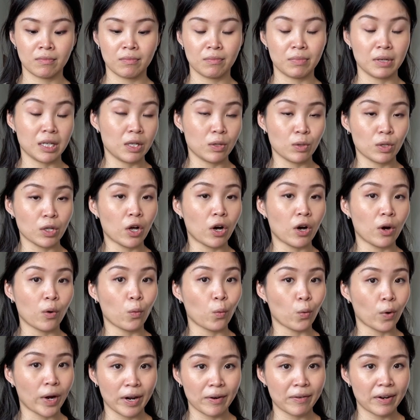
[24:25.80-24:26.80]
be long
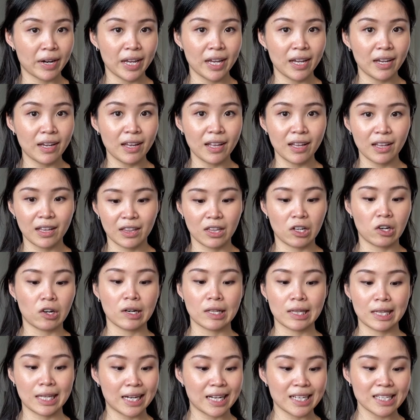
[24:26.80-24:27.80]
wearing, long
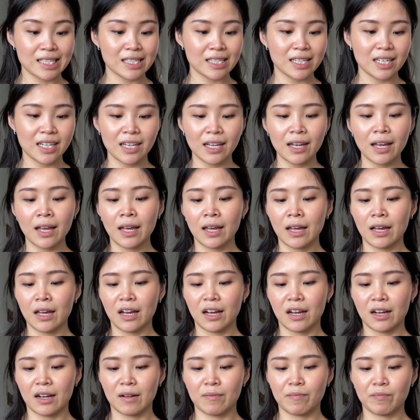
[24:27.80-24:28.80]
lasting,
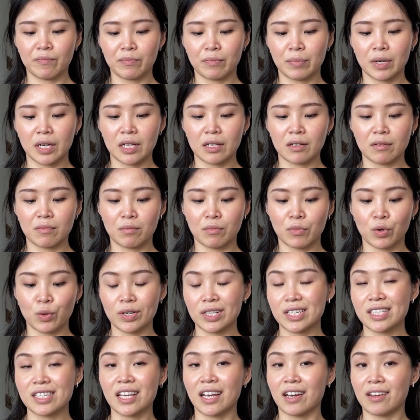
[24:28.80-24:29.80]
but more
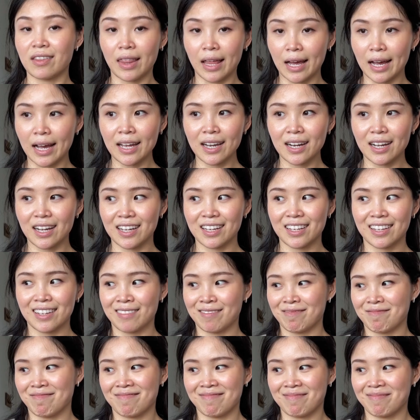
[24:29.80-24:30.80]
to say on that. I
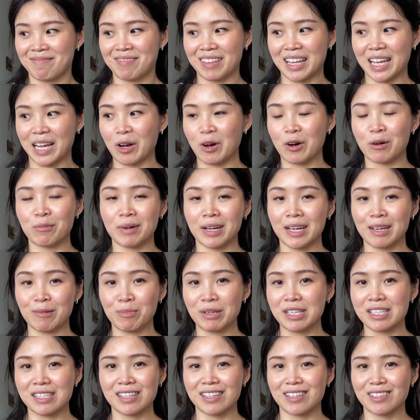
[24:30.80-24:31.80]
like all my
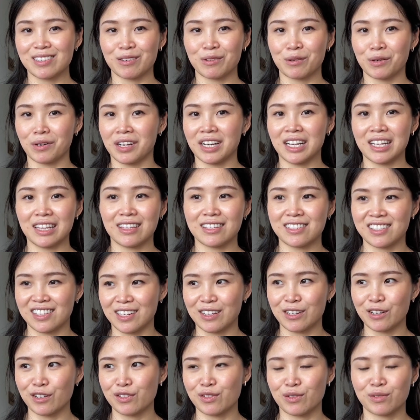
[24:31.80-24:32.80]
pieces are knit this
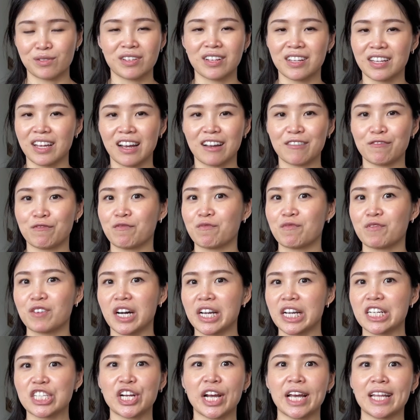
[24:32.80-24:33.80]
year, so it's not like I've
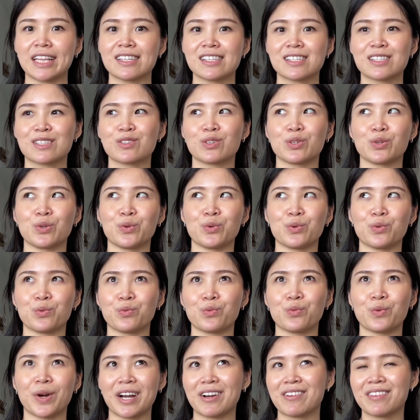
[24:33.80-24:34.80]
got a chance to
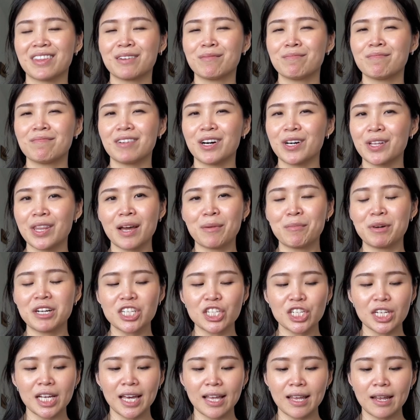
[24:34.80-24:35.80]
wear them all that
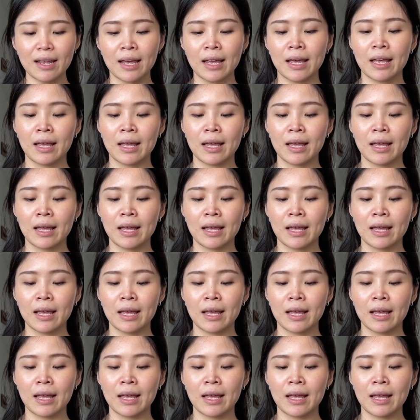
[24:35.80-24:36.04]
much yet.